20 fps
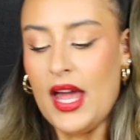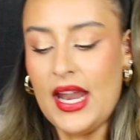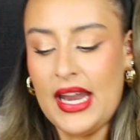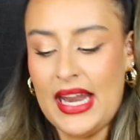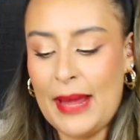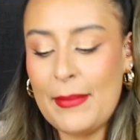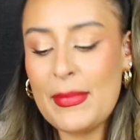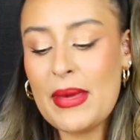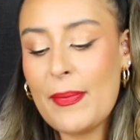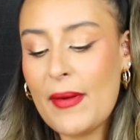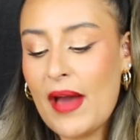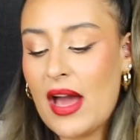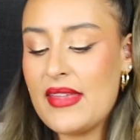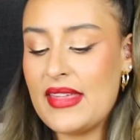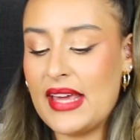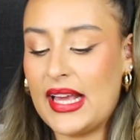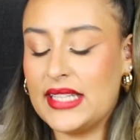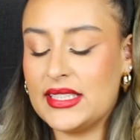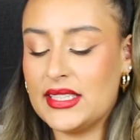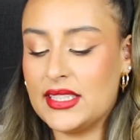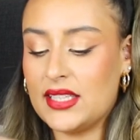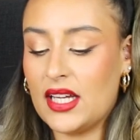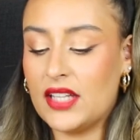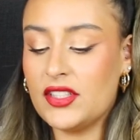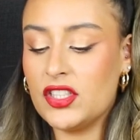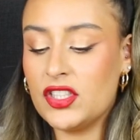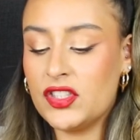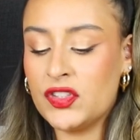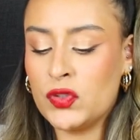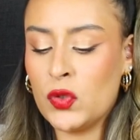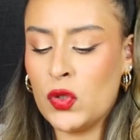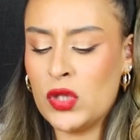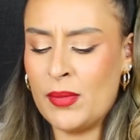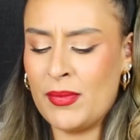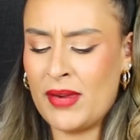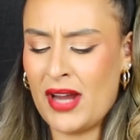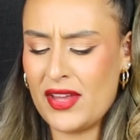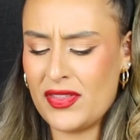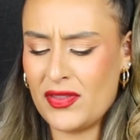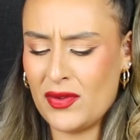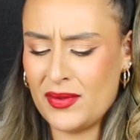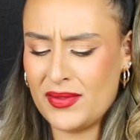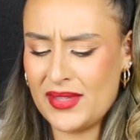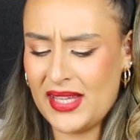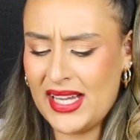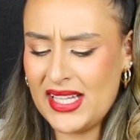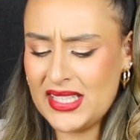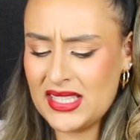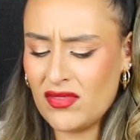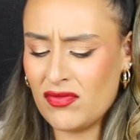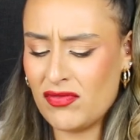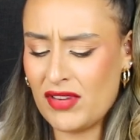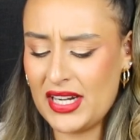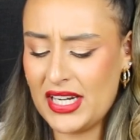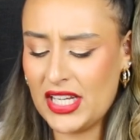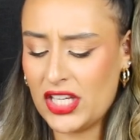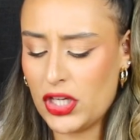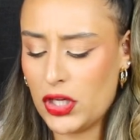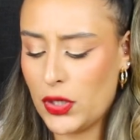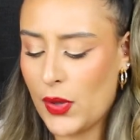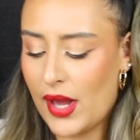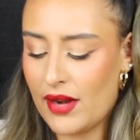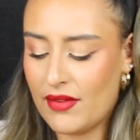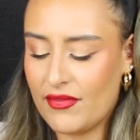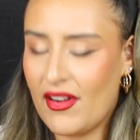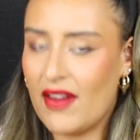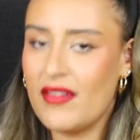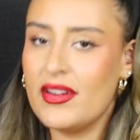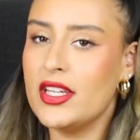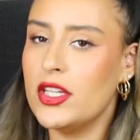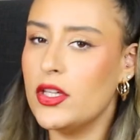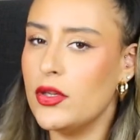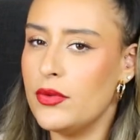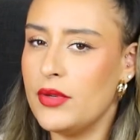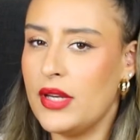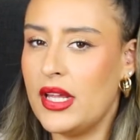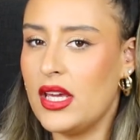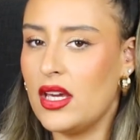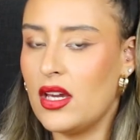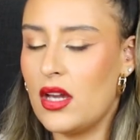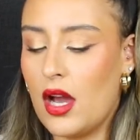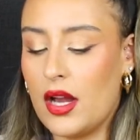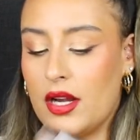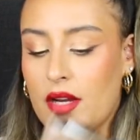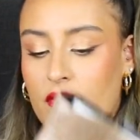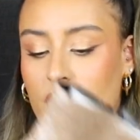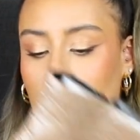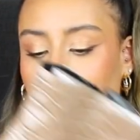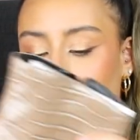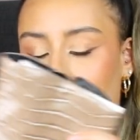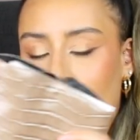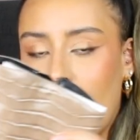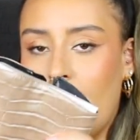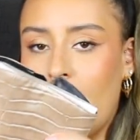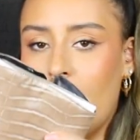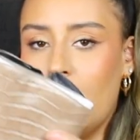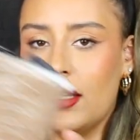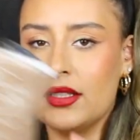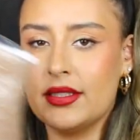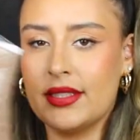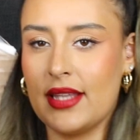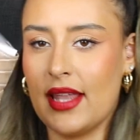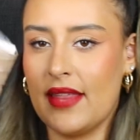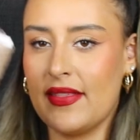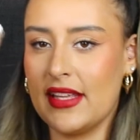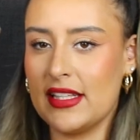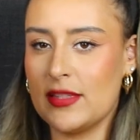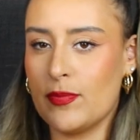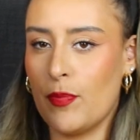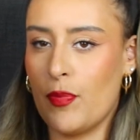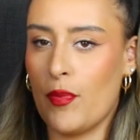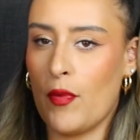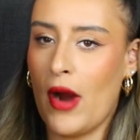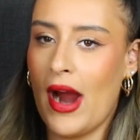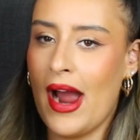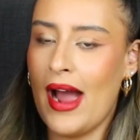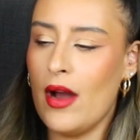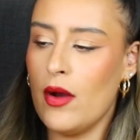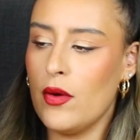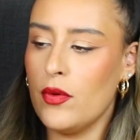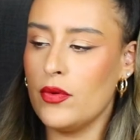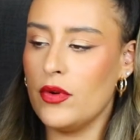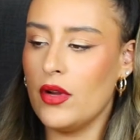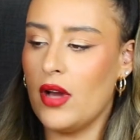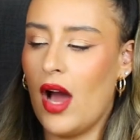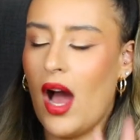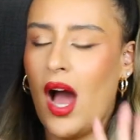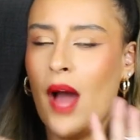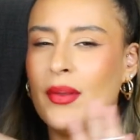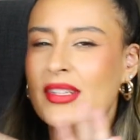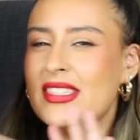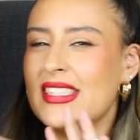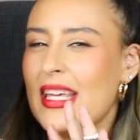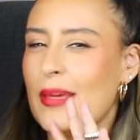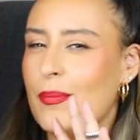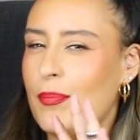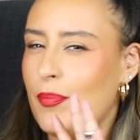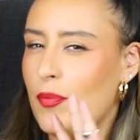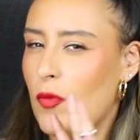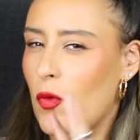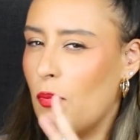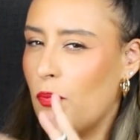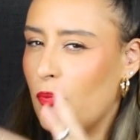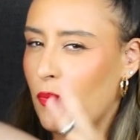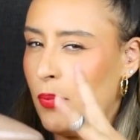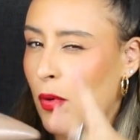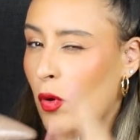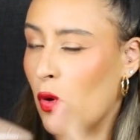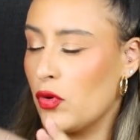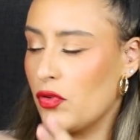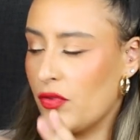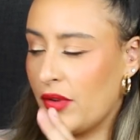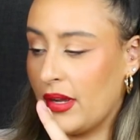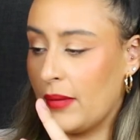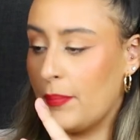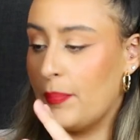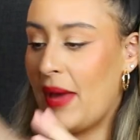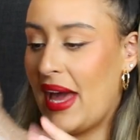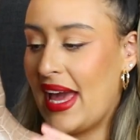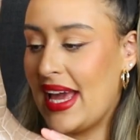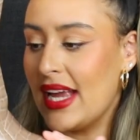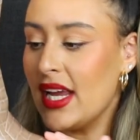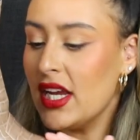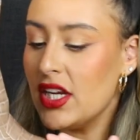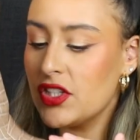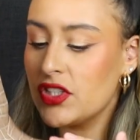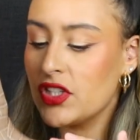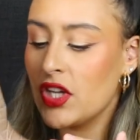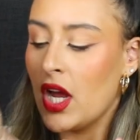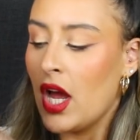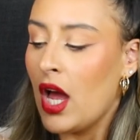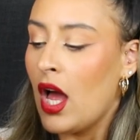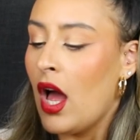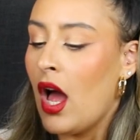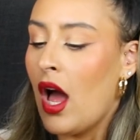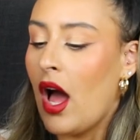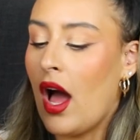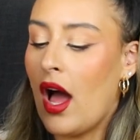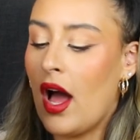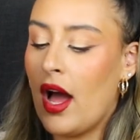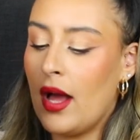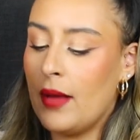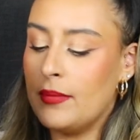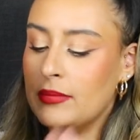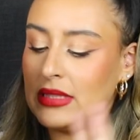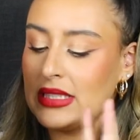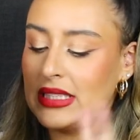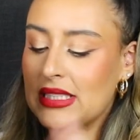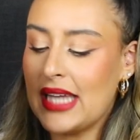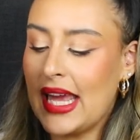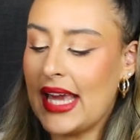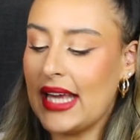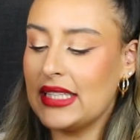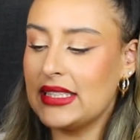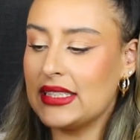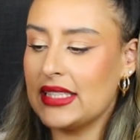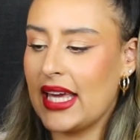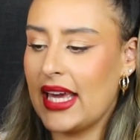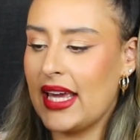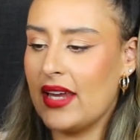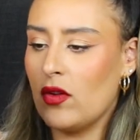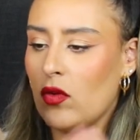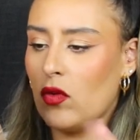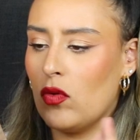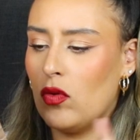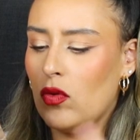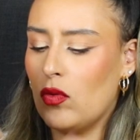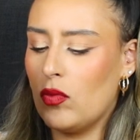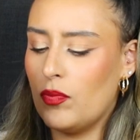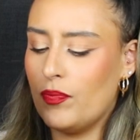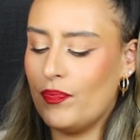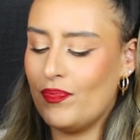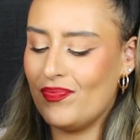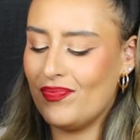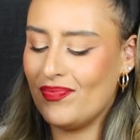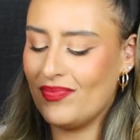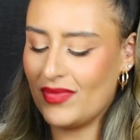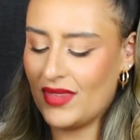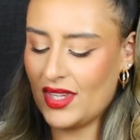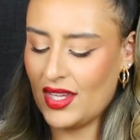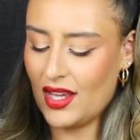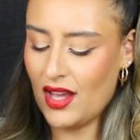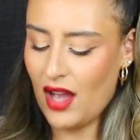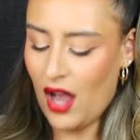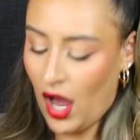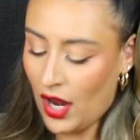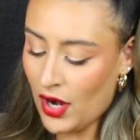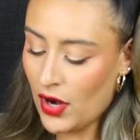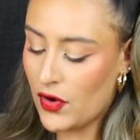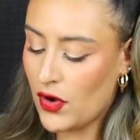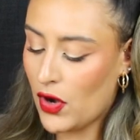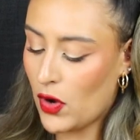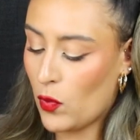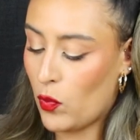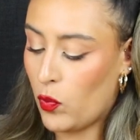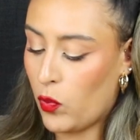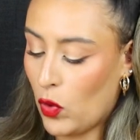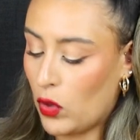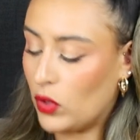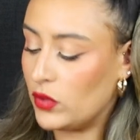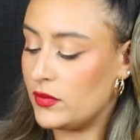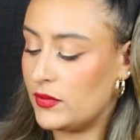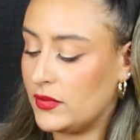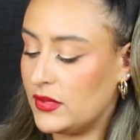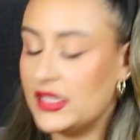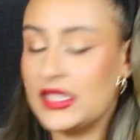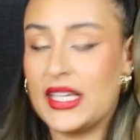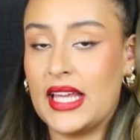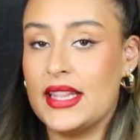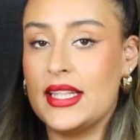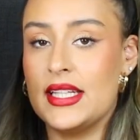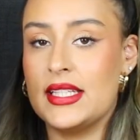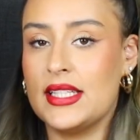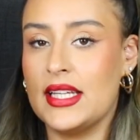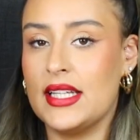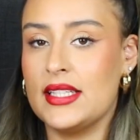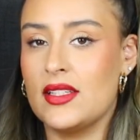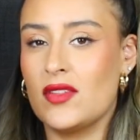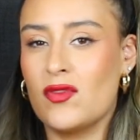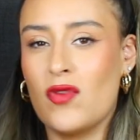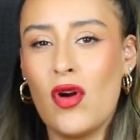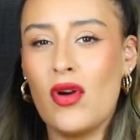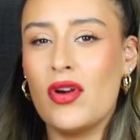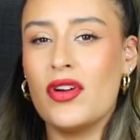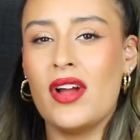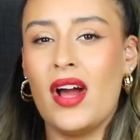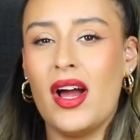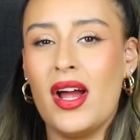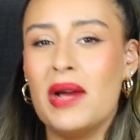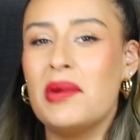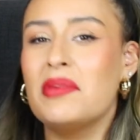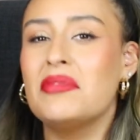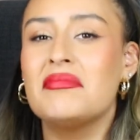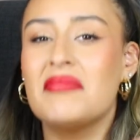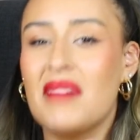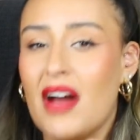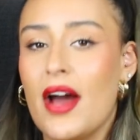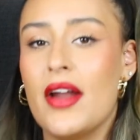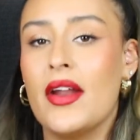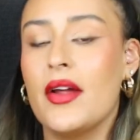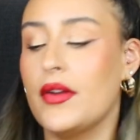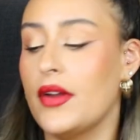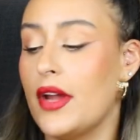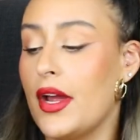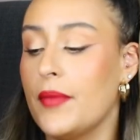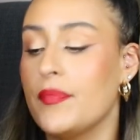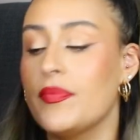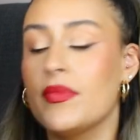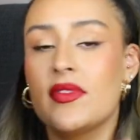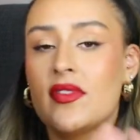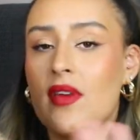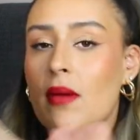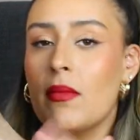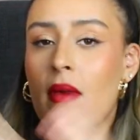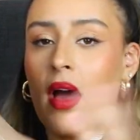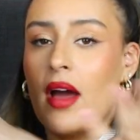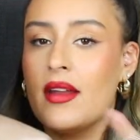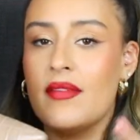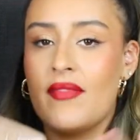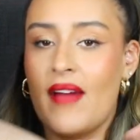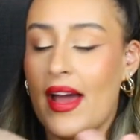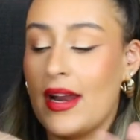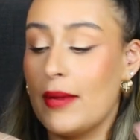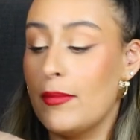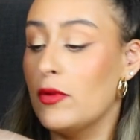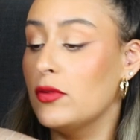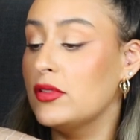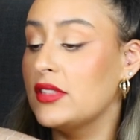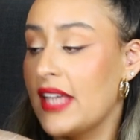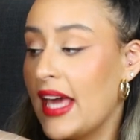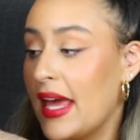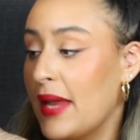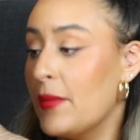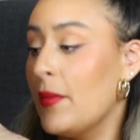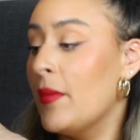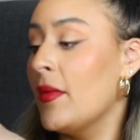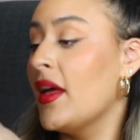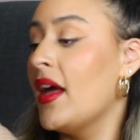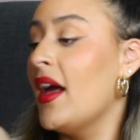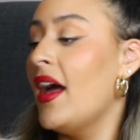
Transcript: let me buy these, because I just saw them, and I thought, these are really cute and a very unique kind of colour. So they're these brown, I would say bordering beige, snake skin, or I don't know what skin this is. Crocodile? I don't know. Some kind of animal skin.